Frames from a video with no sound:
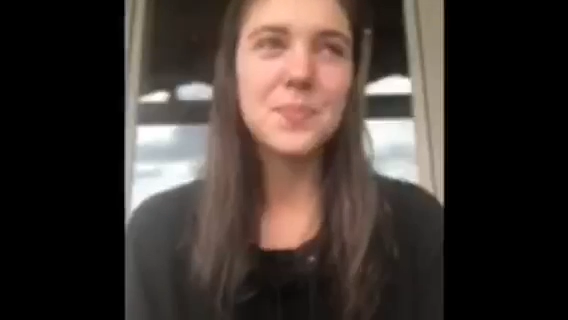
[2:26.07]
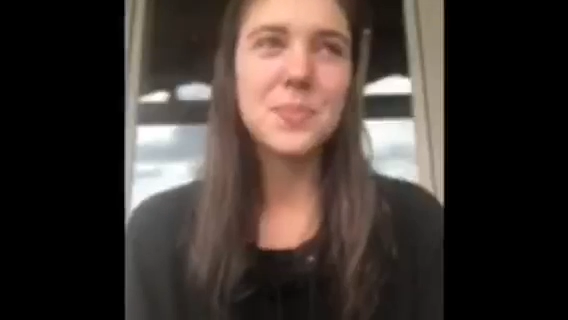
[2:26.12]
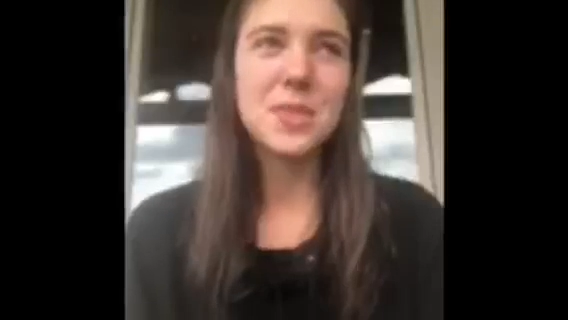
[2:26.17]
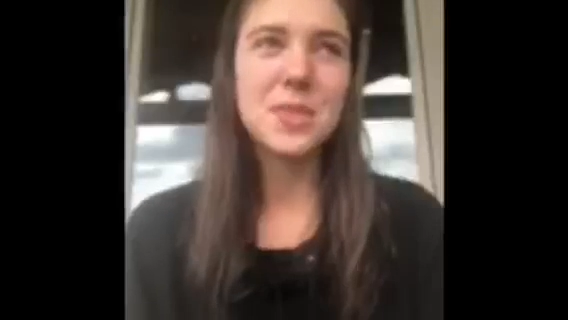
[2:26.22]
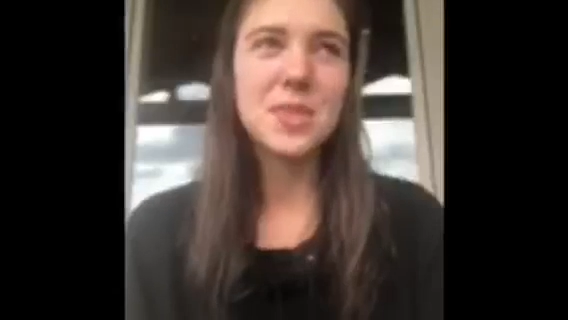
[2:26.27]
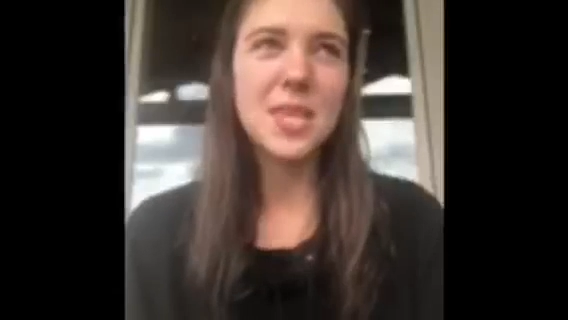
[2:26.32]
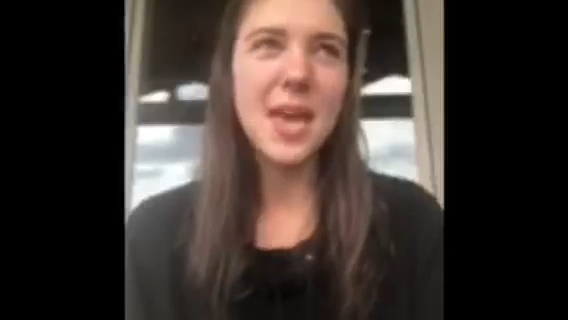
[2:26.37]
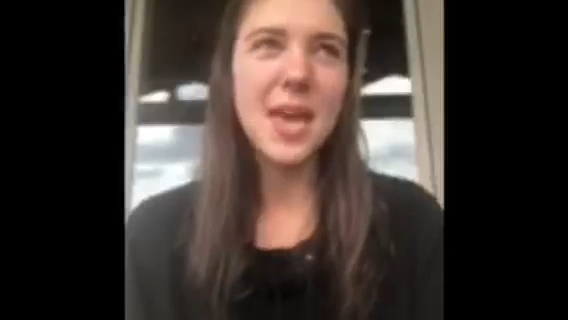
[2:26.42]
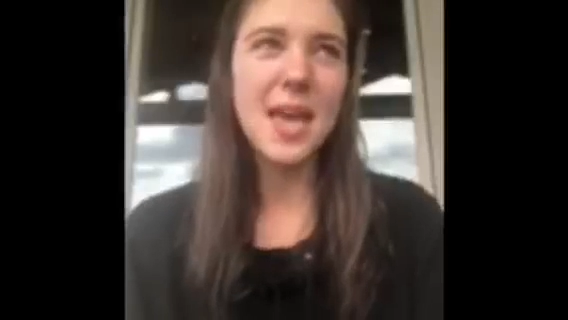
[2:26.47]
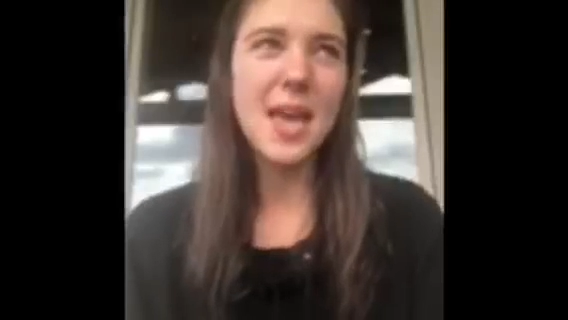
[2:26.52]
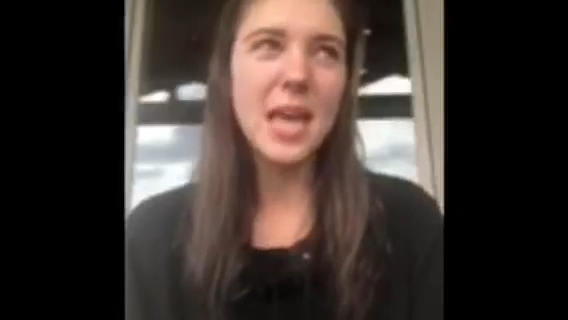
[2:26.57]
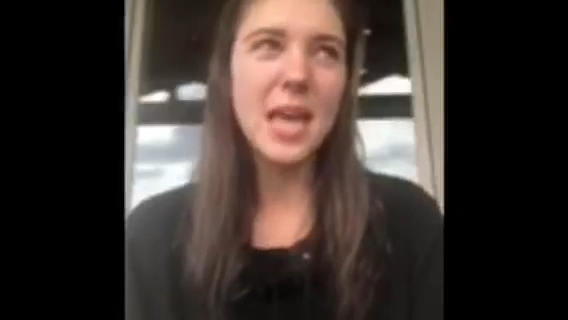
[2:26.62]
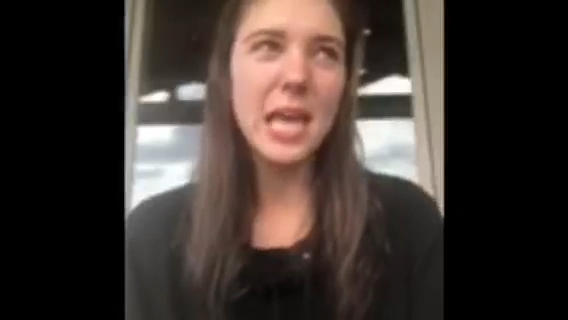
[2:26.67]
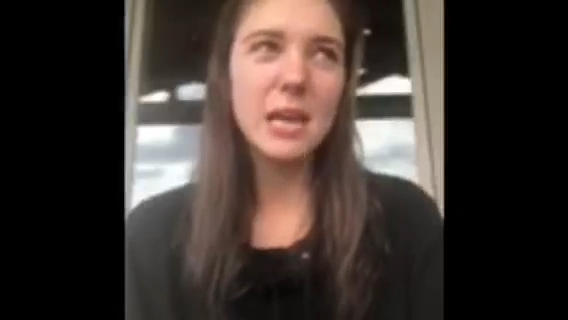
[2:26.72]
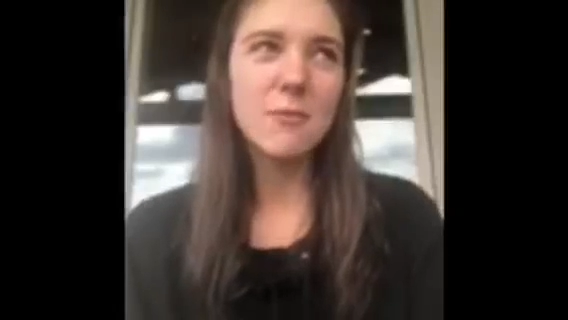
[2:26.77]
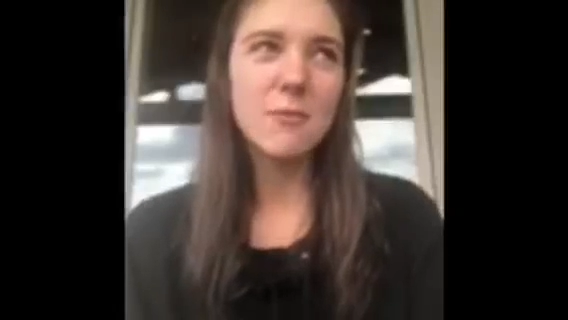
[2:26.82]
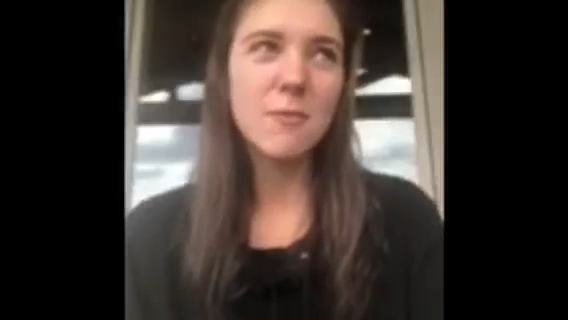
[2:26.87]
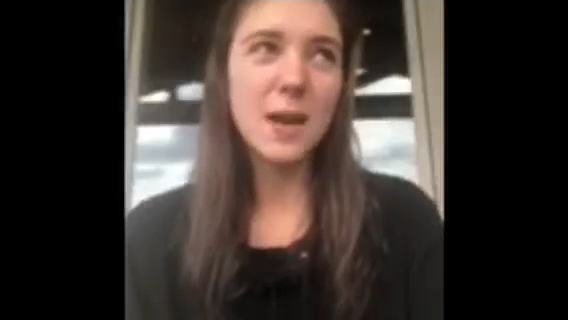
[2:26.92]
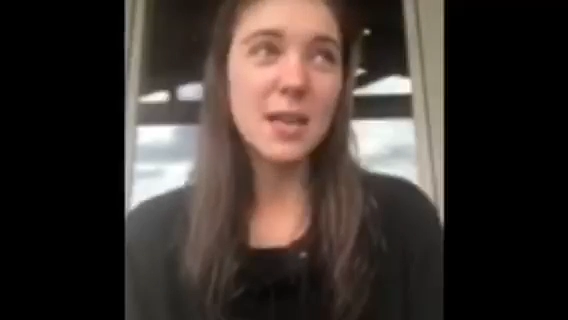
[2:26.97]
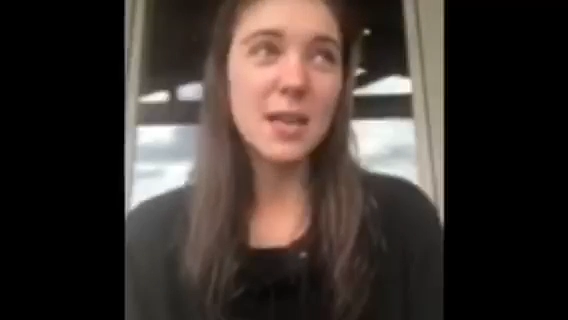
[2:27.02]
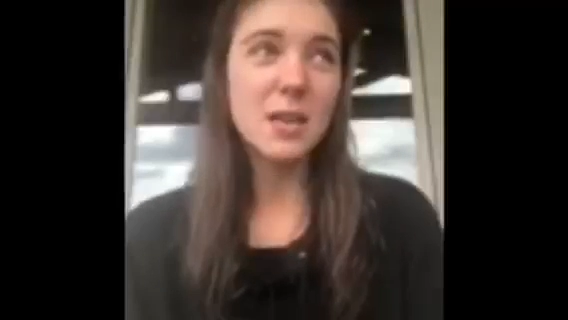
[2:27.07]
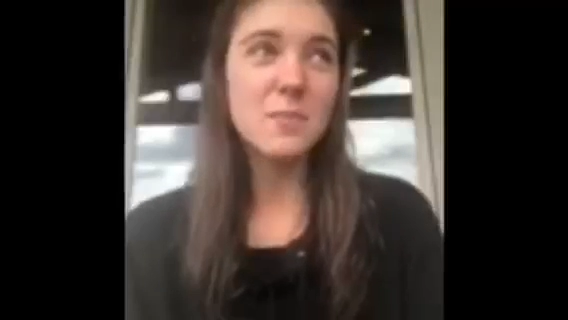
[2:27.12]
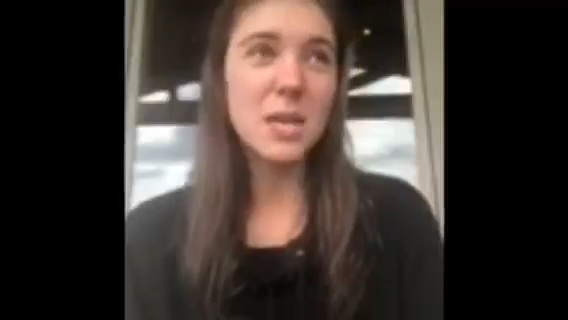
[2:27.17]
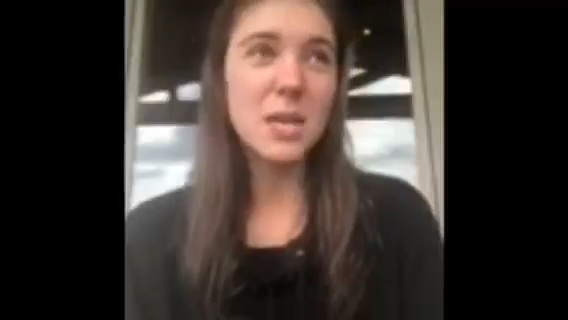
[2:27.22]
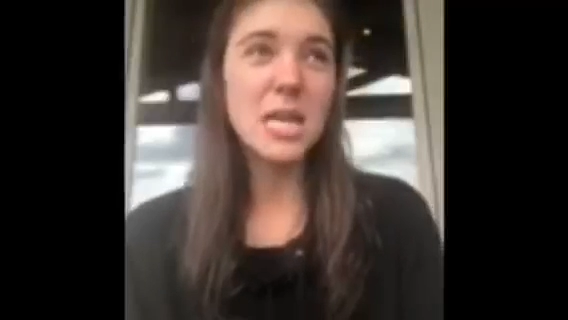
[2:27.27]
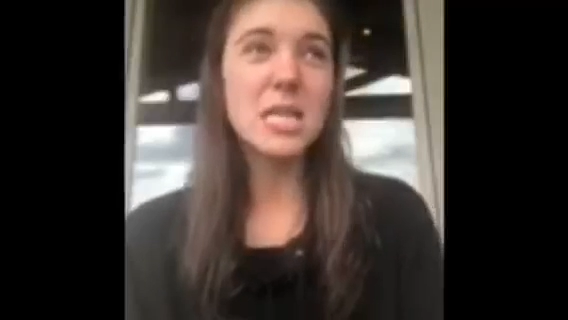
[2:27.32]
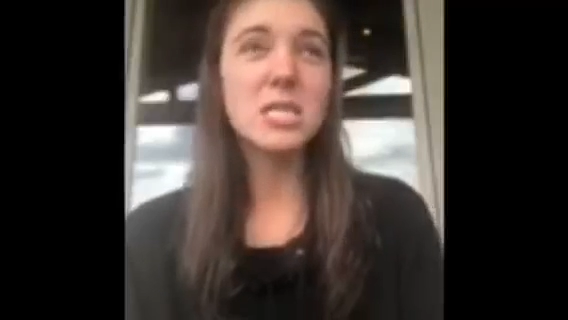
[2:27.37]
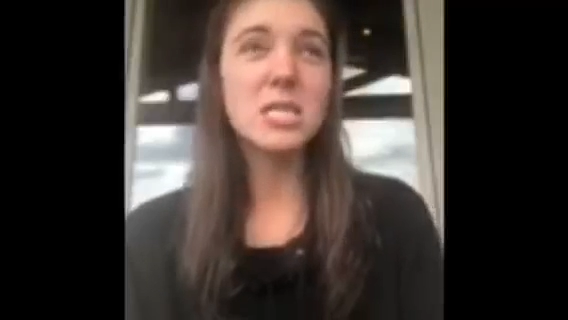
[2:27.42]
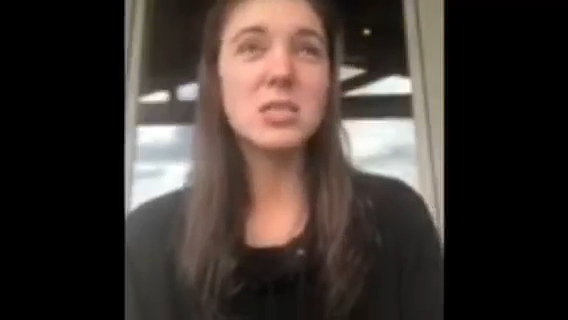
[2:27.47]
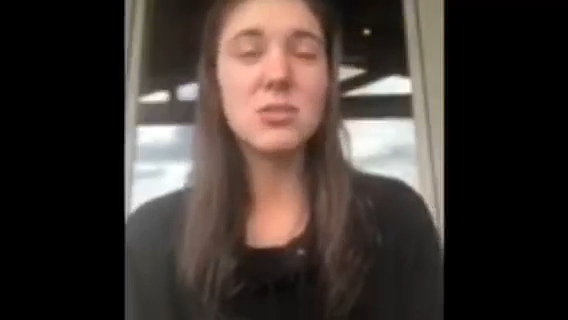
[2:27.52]
They
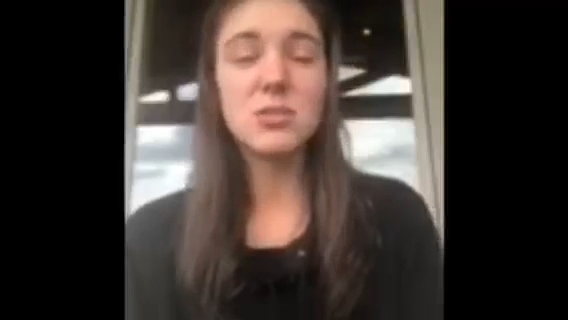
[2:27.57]
recommend